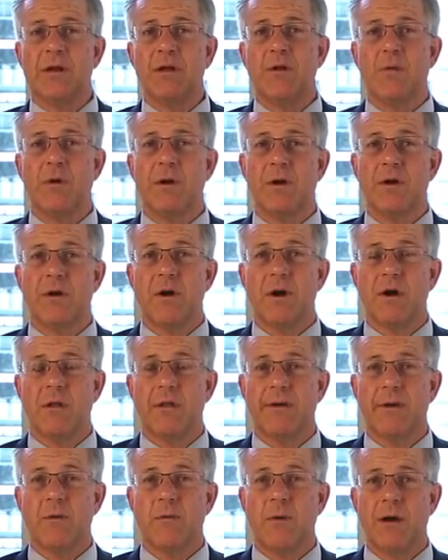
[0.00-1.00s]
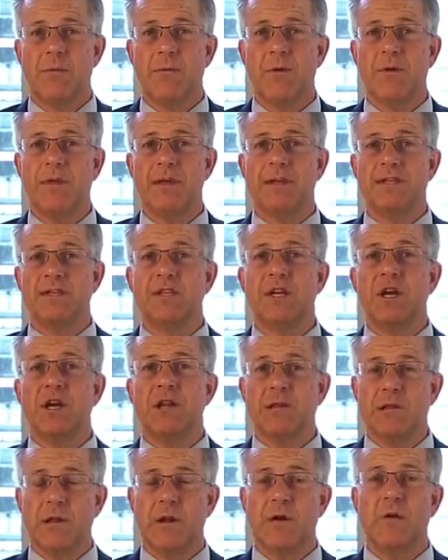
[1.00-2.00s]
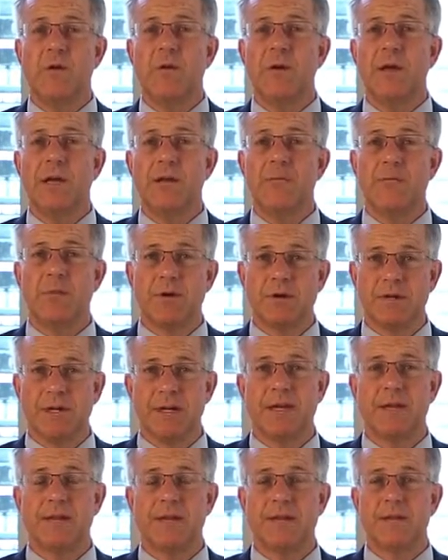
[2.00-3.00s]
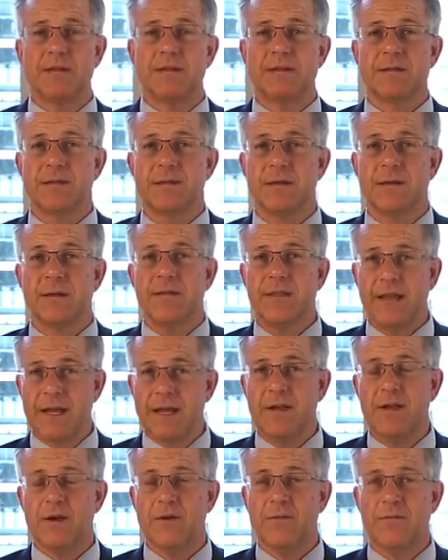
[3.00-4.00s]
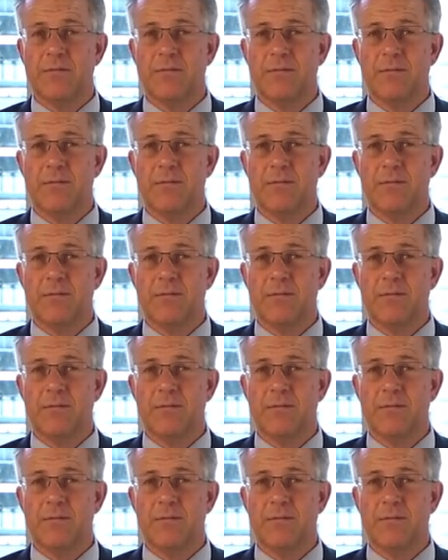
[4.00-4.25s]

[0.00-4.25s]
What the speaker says: you want to call it a wiper that's low in particulates. Thank you.